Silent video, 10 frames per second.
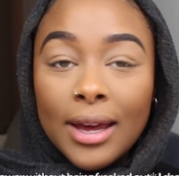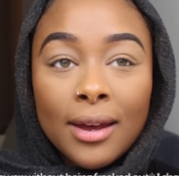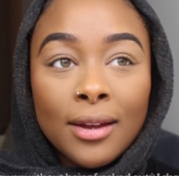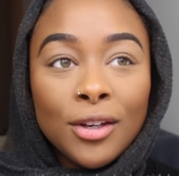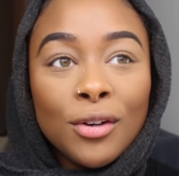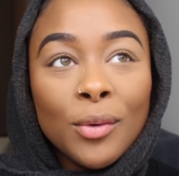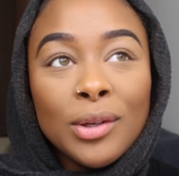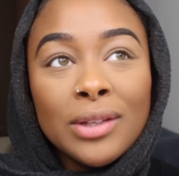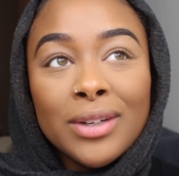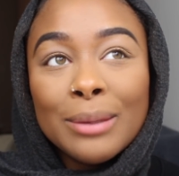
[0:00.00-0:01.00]
And you know, when
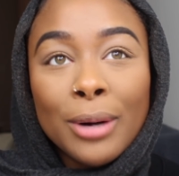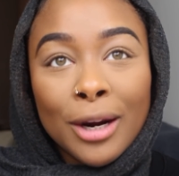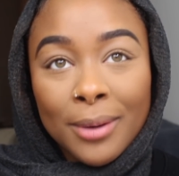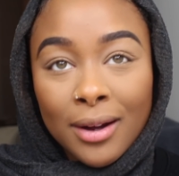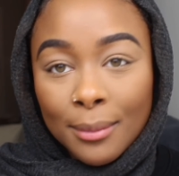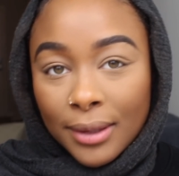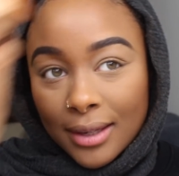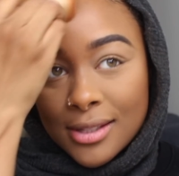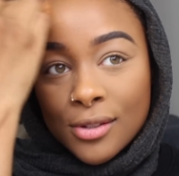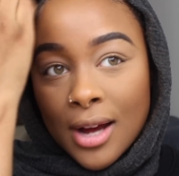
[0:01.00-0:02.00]
you live in an apartment
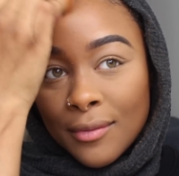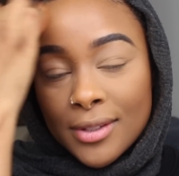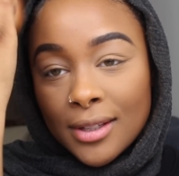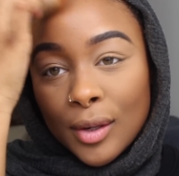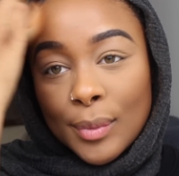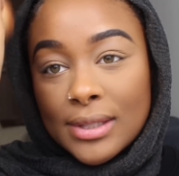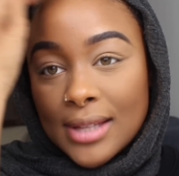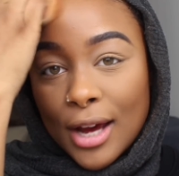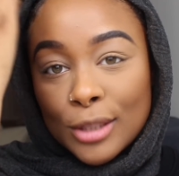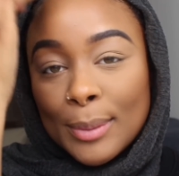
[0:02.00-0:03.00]
complex, there's obviously going to be
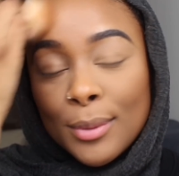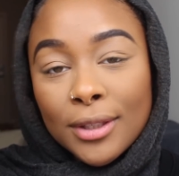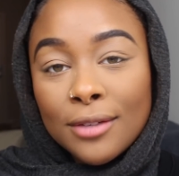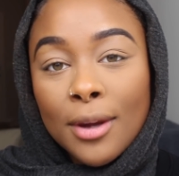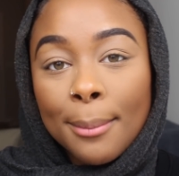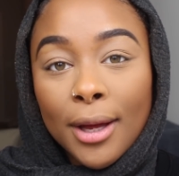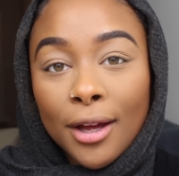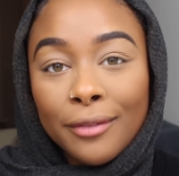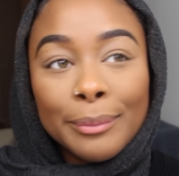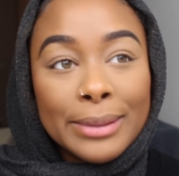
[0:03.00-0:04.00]
sound. People live
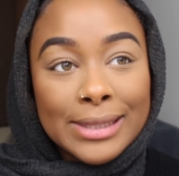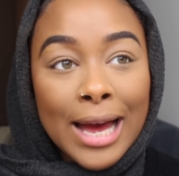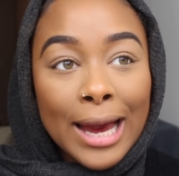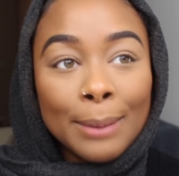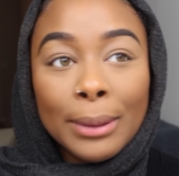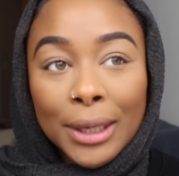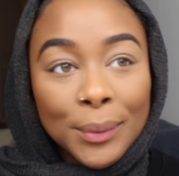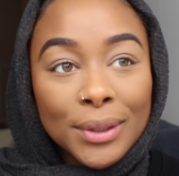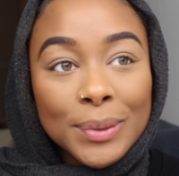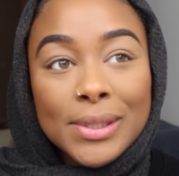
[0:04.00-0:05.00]
above, beside,
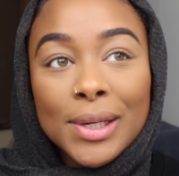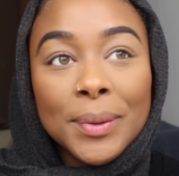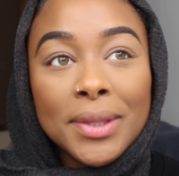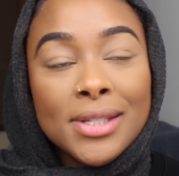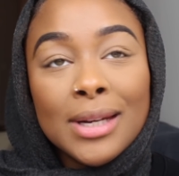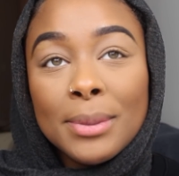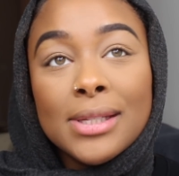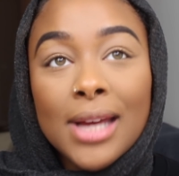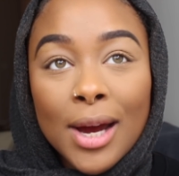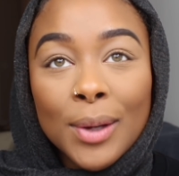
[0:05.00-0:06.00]
below you, so there's going to be
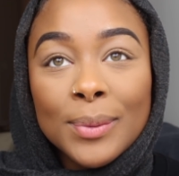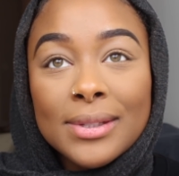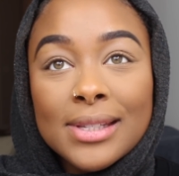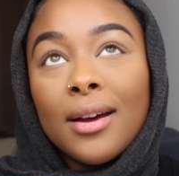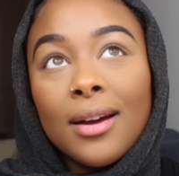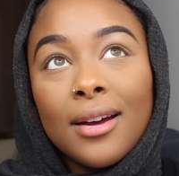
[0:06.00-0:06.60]
sounds.